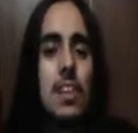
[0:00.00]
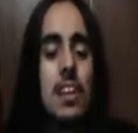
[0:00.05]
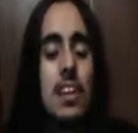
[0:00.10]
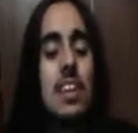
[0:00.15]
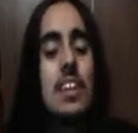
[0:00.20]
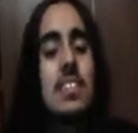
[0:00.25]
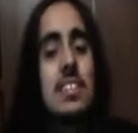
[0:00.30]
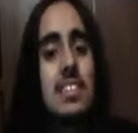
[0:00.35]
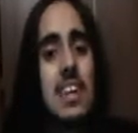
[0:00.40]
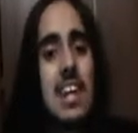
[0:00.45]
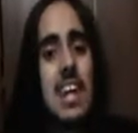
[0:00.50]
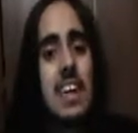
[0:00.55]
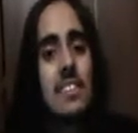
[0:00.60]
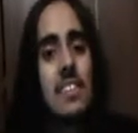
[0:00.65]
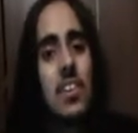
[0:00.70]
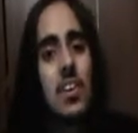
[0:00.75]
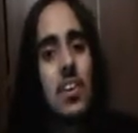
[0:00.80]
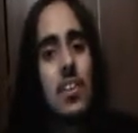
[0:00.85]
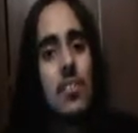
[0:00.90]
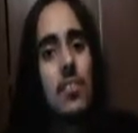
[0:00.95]
in the
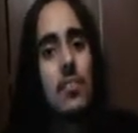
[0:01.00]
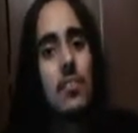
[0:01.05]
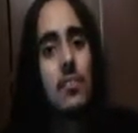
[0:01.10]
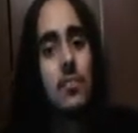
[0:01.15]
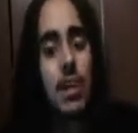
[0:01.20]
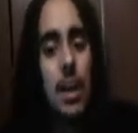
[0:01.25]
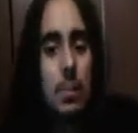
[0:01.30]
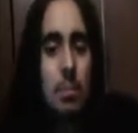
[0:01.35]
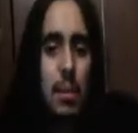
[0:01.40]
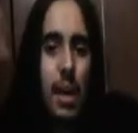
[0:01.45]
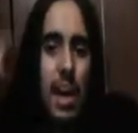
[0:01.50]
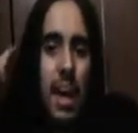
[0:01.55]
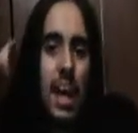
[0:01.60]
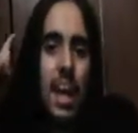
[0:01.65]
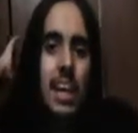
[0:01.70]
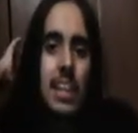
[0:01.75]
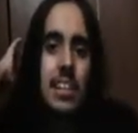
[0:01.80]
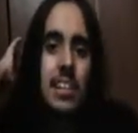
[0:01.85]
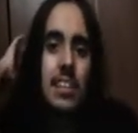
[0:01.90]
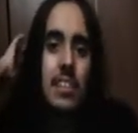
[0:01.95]
table right
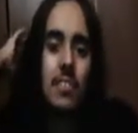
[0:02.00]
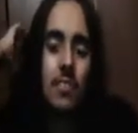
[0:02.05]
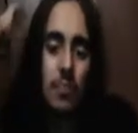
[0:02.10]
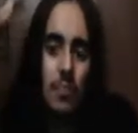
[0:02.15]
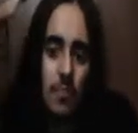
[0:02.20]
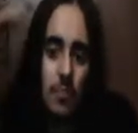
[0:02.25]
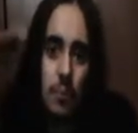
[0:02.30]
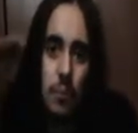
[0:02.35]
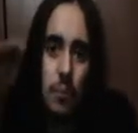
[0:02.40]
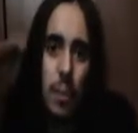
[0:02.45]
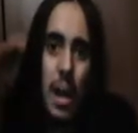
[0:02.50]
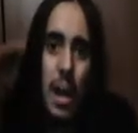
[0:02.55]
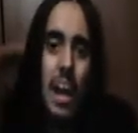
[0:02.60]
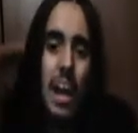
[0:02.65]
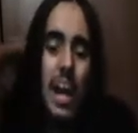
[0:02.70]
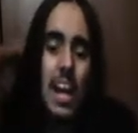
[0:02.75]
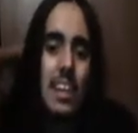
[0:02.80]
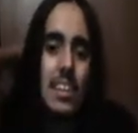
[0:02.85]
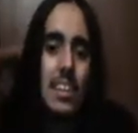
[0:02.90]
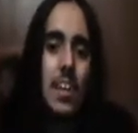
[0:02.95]
behind
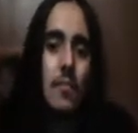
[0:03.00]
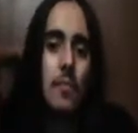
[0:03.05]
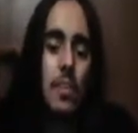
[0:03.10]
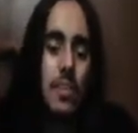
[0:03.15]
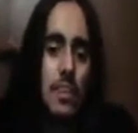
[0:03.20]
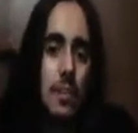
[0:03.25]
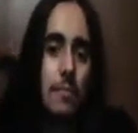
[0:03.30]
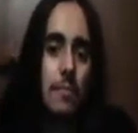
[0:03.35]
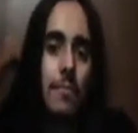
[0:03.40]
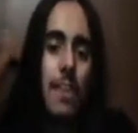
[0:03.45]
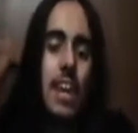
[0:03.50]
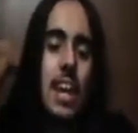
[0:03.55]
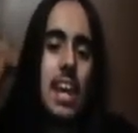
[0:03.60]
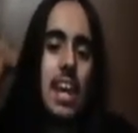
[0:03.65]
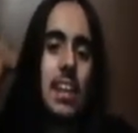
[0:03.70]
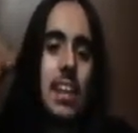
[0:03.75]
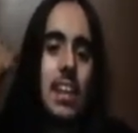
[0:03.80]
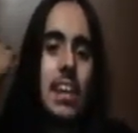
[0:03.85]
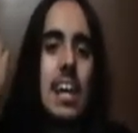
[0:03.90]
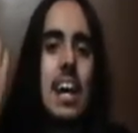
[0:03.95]
them with the
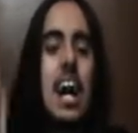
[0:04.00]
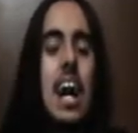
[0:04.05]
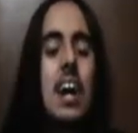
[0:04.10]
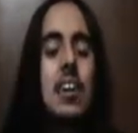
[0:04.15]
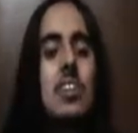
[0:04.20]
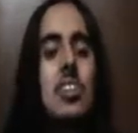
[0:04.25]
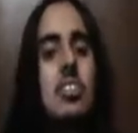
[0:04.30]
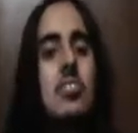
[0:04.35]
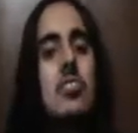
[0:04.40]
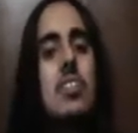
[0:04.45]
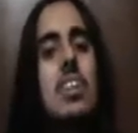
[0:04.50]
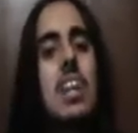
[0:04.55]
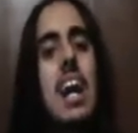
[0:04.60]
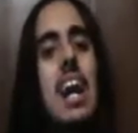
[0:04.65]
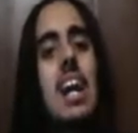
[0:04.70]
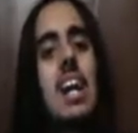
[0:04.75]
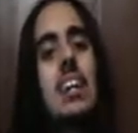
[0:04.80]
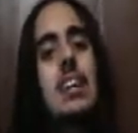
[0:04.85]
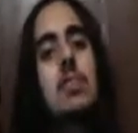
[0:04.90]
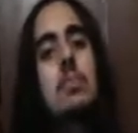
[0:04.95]
fan. Like, how do you
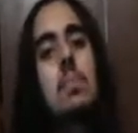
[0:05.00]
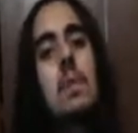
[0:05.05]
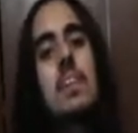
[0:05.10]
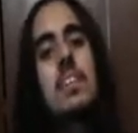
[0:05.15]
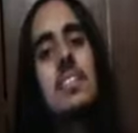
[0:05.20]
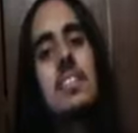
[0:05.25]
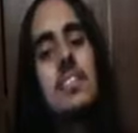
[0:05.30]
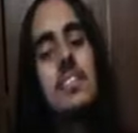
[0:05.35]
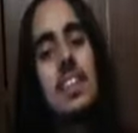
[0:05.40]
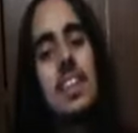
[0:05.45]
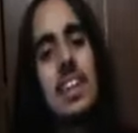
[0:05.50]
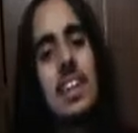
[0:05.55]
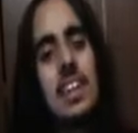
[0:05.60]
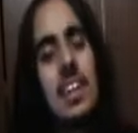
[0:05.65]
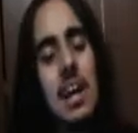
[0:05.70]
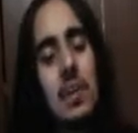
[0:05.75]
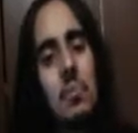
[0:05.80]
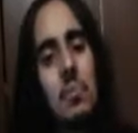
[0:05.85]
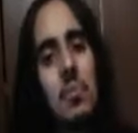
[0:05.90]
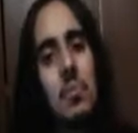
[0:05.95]
not expect something like
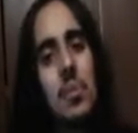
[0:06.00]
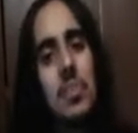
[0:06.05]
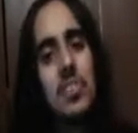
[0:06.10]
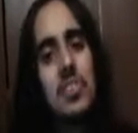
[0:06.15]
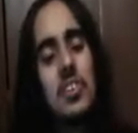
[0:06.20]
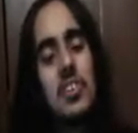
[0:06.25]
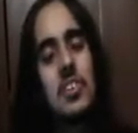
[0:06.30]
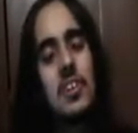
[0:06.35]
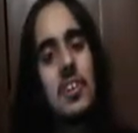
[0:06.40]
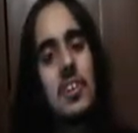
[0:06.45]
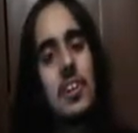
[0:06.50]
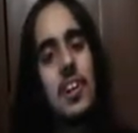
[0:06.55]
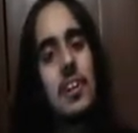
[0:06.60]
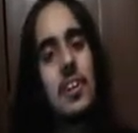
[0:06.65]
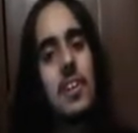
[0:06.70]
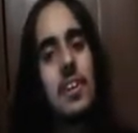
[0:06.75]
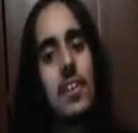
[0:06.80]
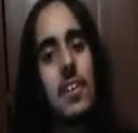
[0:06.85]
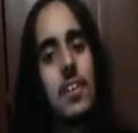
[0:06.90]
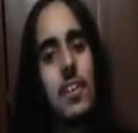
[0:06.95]
that will turn
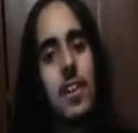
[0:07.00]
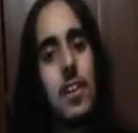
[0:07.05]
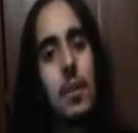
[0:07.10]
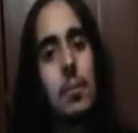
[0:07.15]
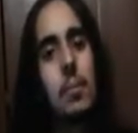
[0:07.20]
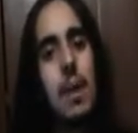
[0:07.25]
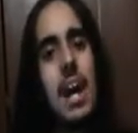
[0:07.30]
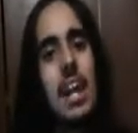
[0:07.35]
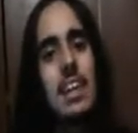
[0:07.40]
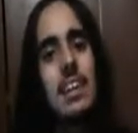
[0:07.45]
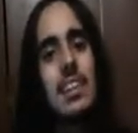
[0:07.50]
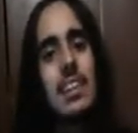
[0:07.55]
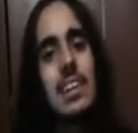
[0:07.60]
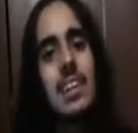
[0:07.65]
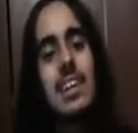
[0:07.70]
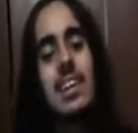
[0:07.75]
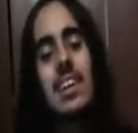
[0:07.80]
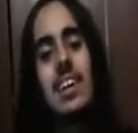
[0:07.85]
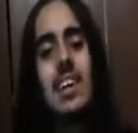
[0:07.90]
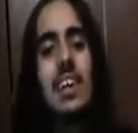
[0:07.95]
on
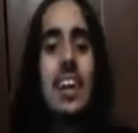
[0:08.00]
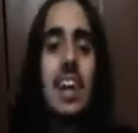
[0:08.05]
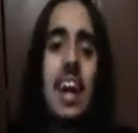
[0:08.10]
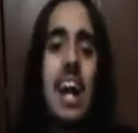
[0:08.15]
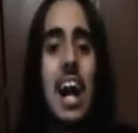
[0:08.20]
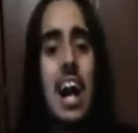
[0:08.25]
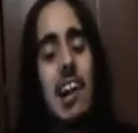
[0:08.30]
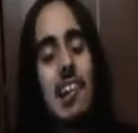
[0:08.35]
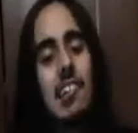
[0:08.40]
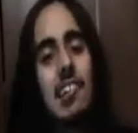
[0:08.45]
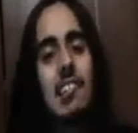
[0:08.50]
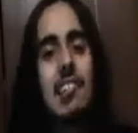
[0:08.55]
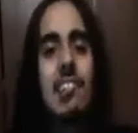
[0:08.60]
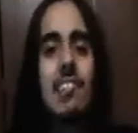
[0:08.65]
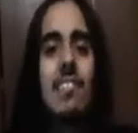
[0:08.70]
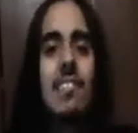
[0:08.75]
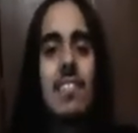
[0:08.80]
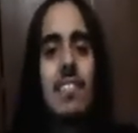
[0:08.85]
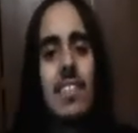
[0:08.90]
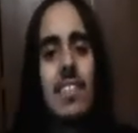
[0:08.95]
automatically? I don't know.